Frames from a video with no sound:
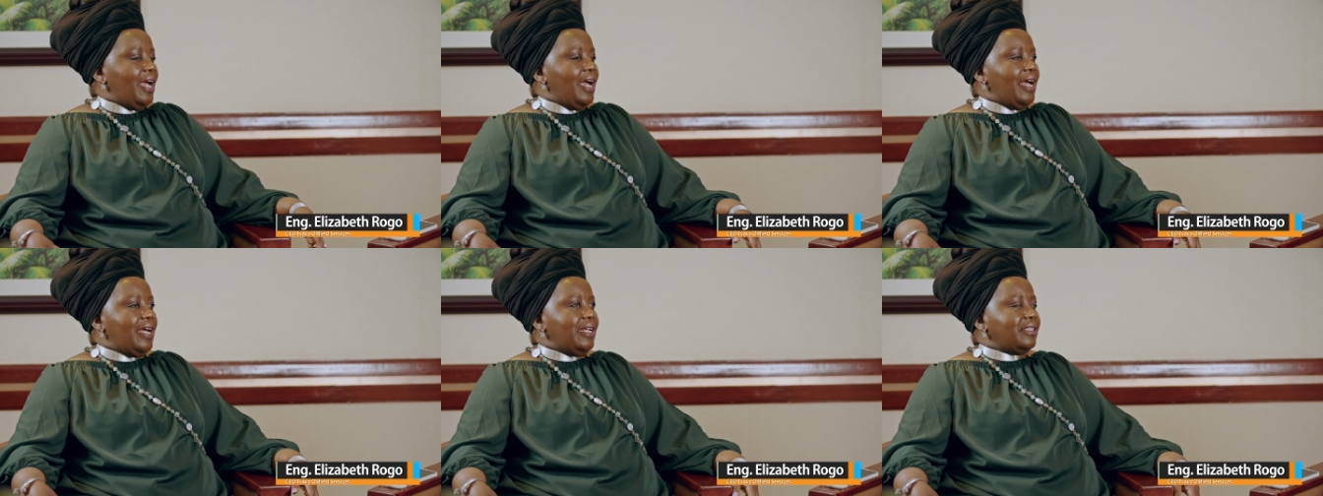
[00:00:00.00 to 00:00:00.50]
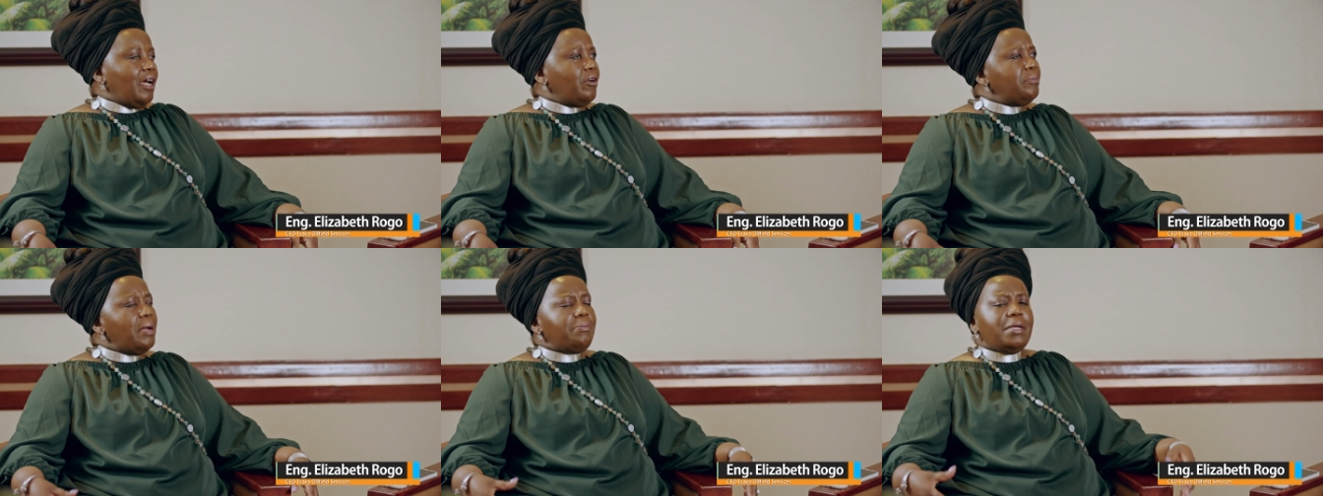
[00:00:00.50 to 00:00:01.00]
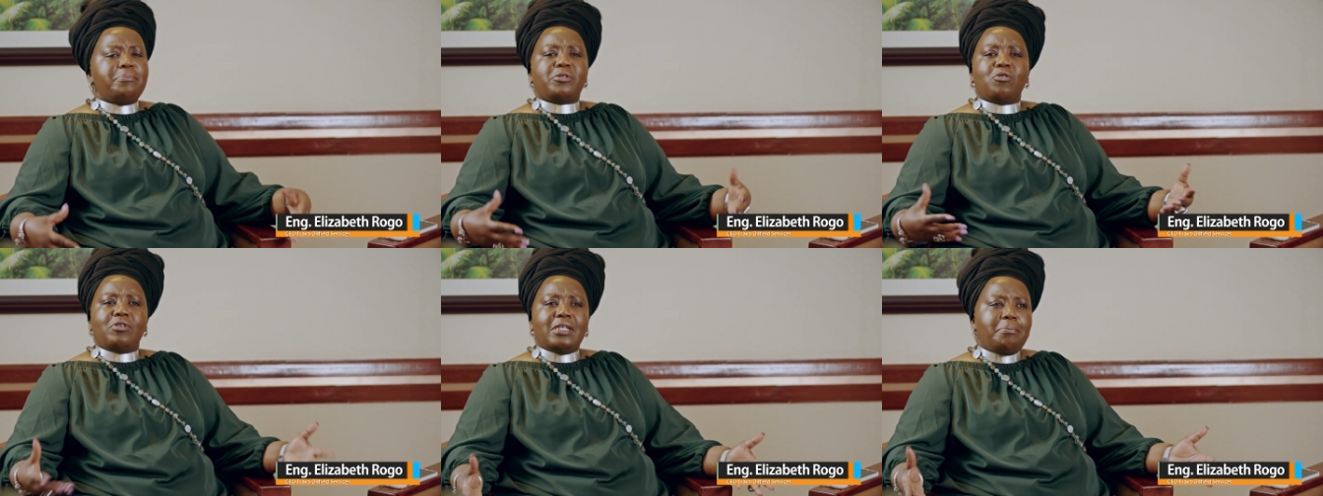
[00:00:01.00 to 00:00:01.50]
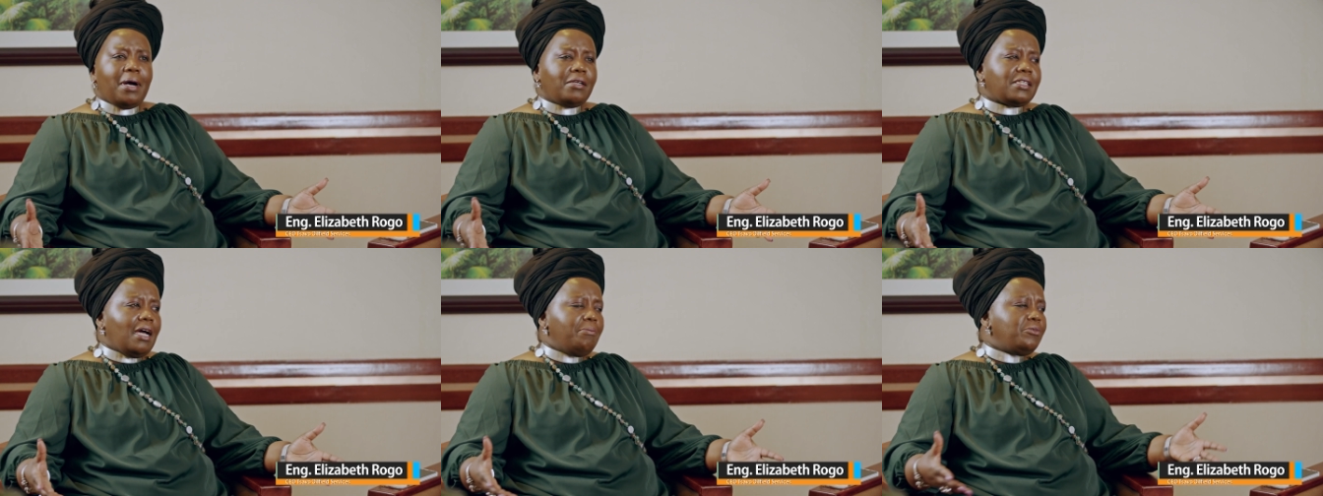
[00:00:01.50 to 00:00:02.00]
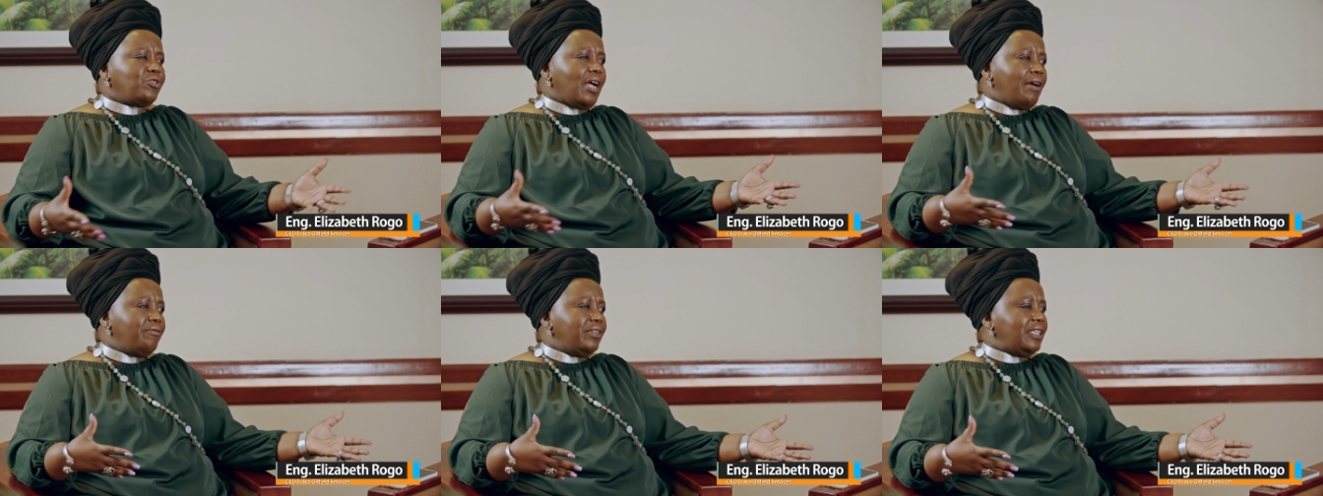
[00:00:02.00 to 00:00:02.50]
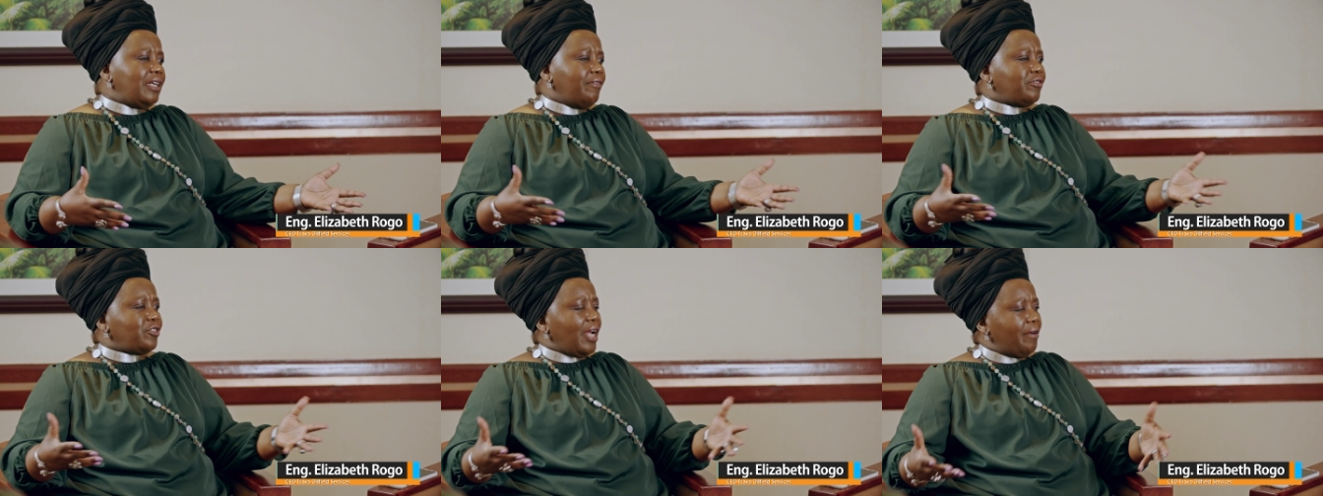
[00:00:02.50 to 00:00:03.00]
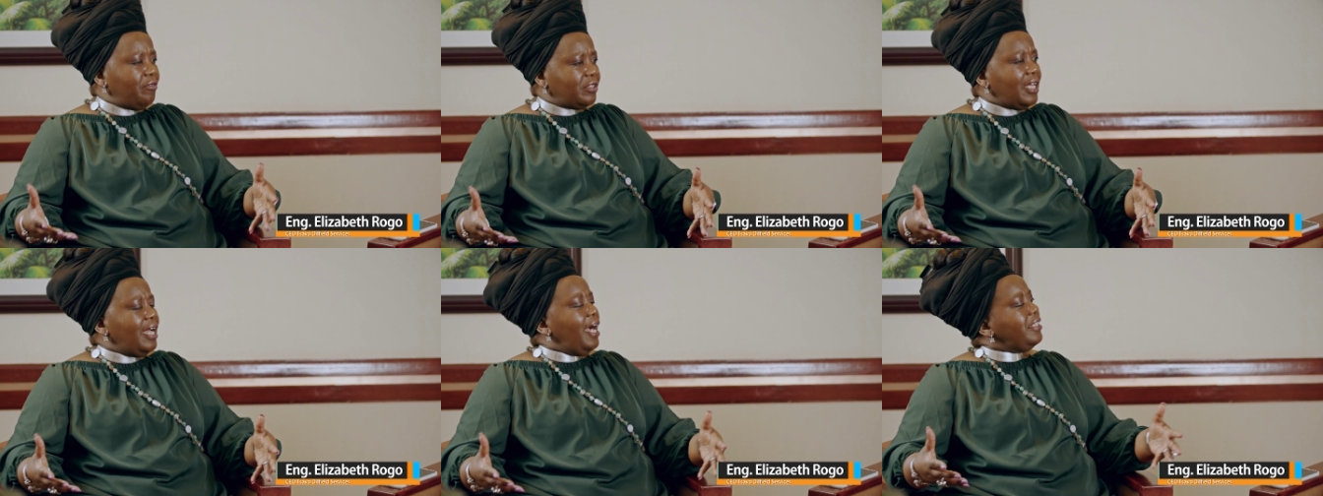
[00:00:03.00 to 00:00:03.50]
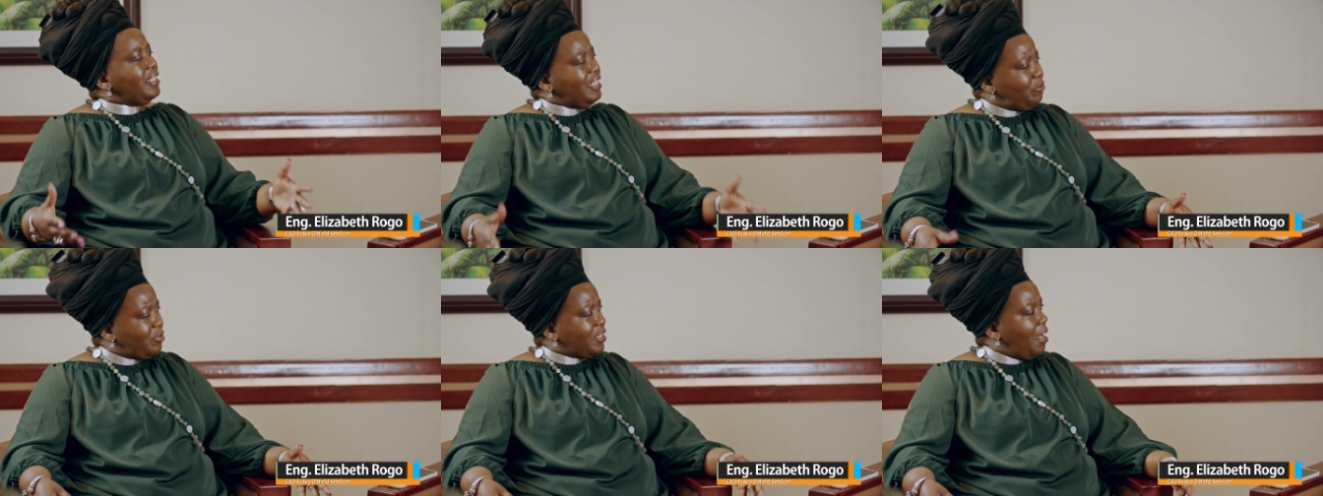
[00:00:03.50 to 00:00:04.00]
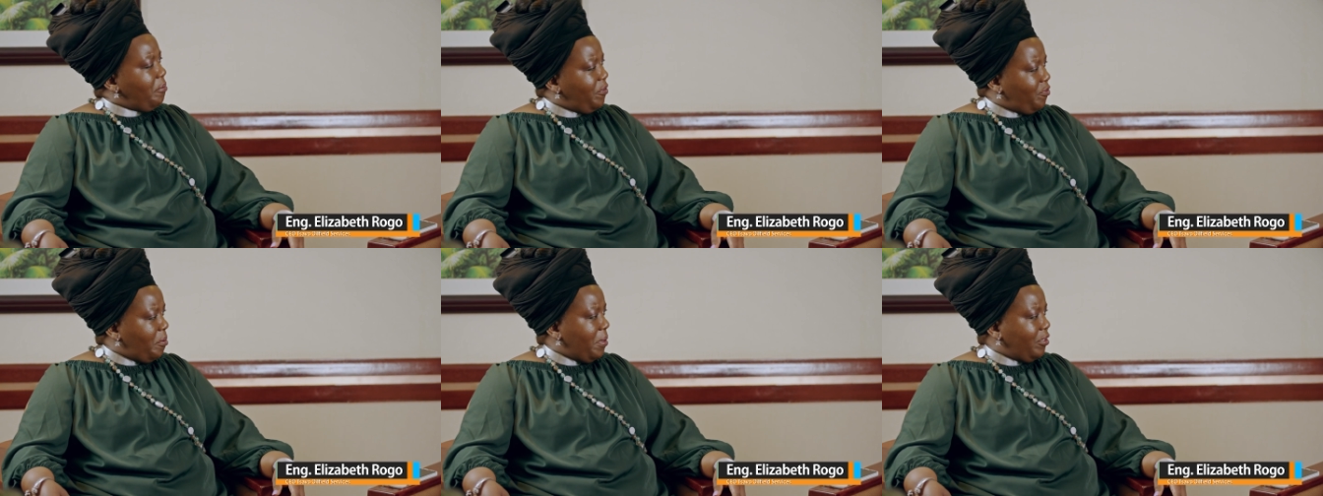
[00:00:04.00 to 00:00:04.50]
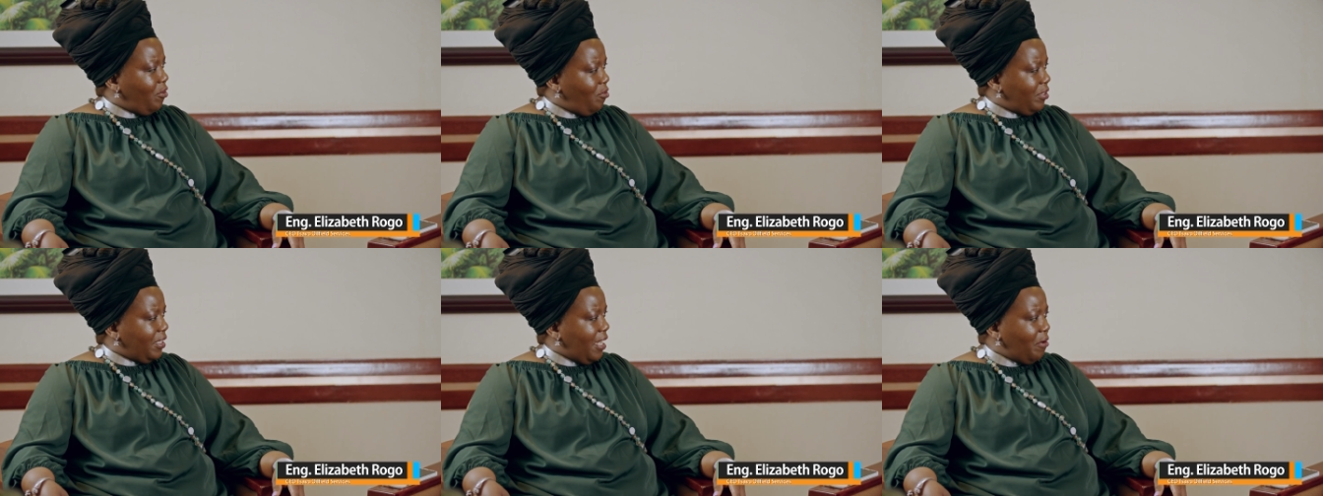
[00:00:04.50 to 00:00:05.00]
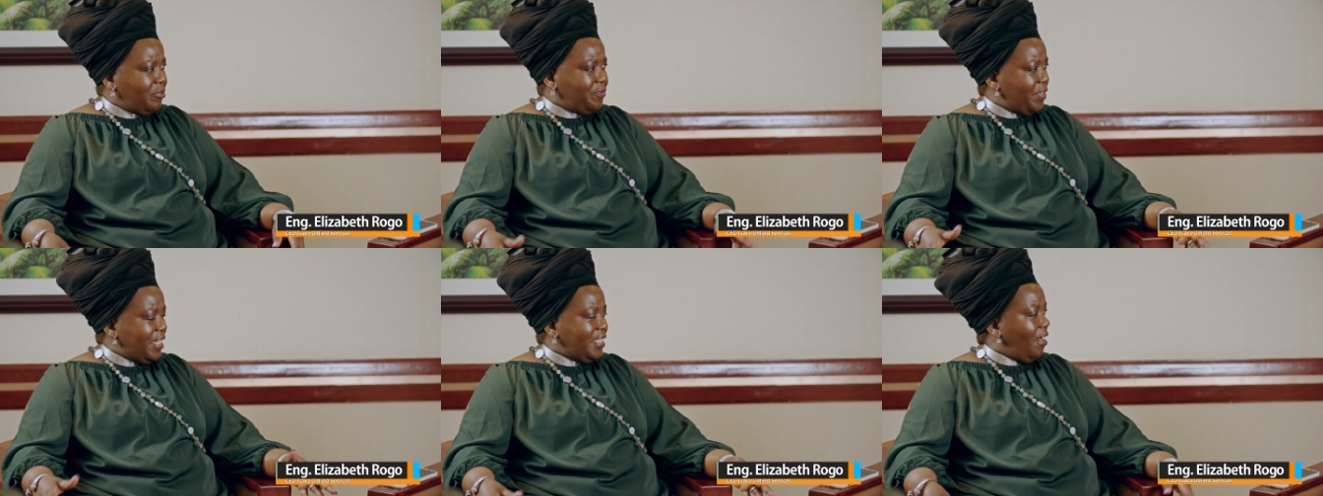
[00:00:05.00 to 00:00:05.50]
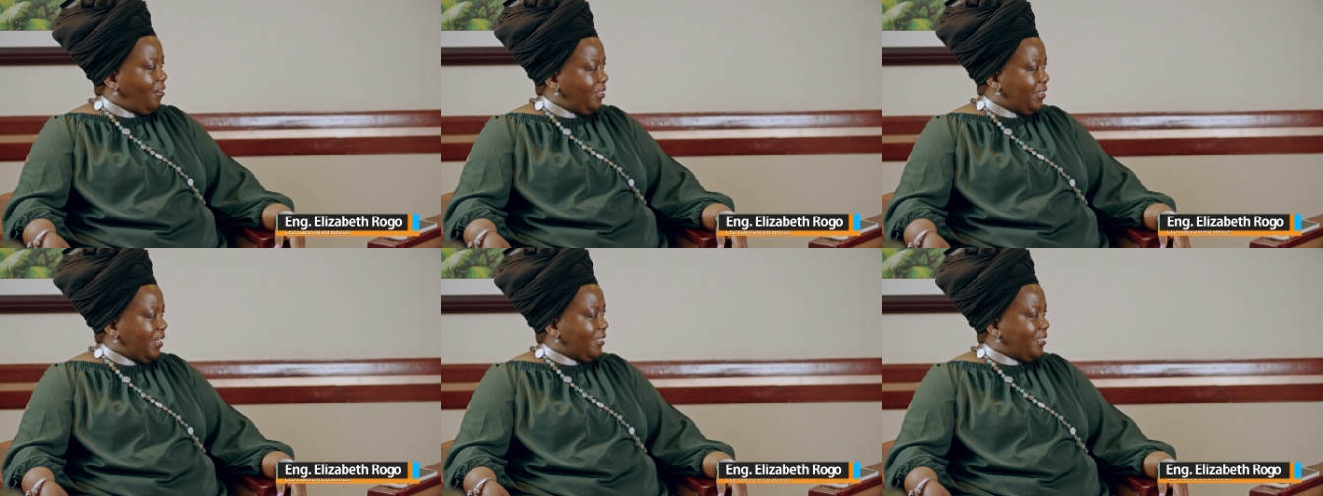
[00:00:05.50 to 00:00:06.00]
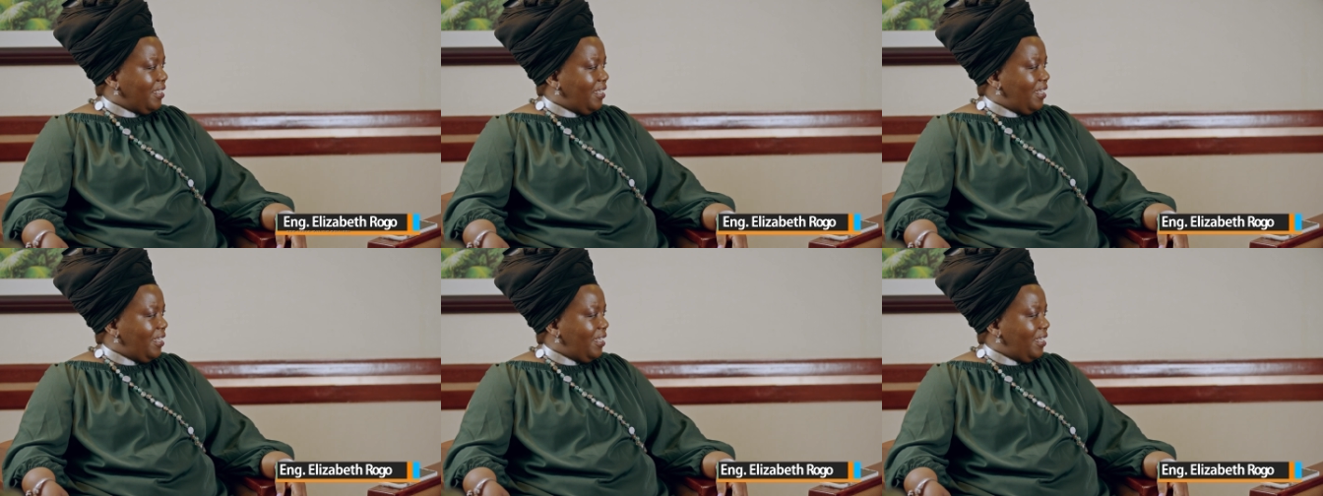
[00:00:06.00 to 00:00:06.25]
And I remember him talking about, I'm traveling, I've traveled. I think he was coming from Angola. I was very young then.